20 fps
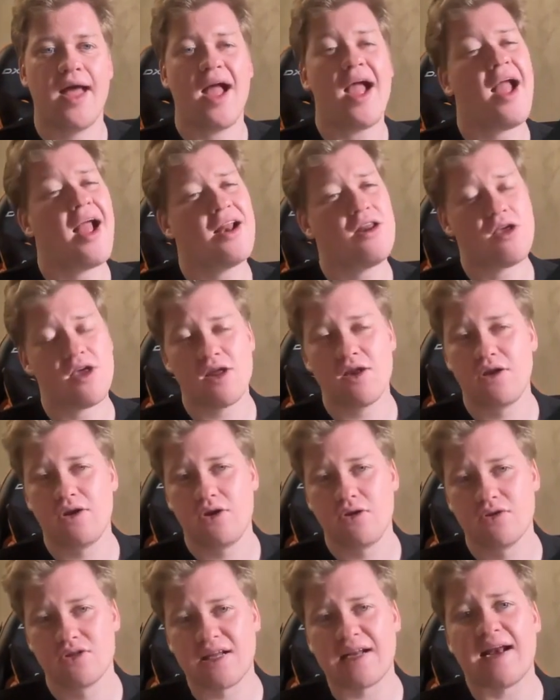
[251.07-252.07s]
and you can
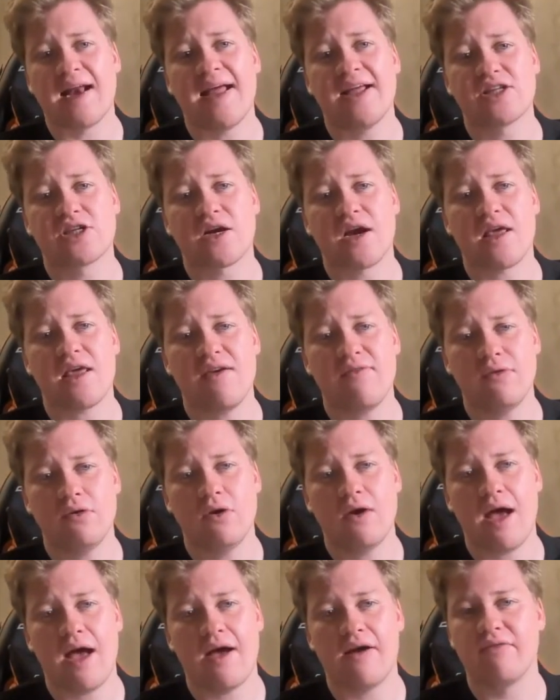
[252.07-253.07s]
use it later if you
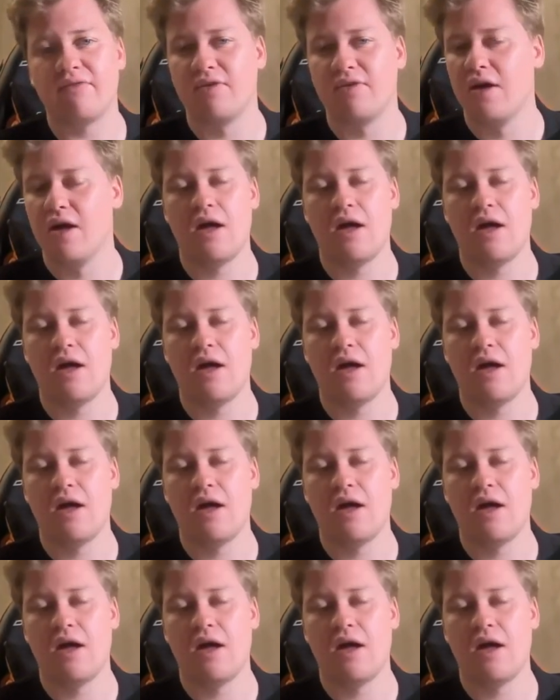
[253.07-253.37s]
have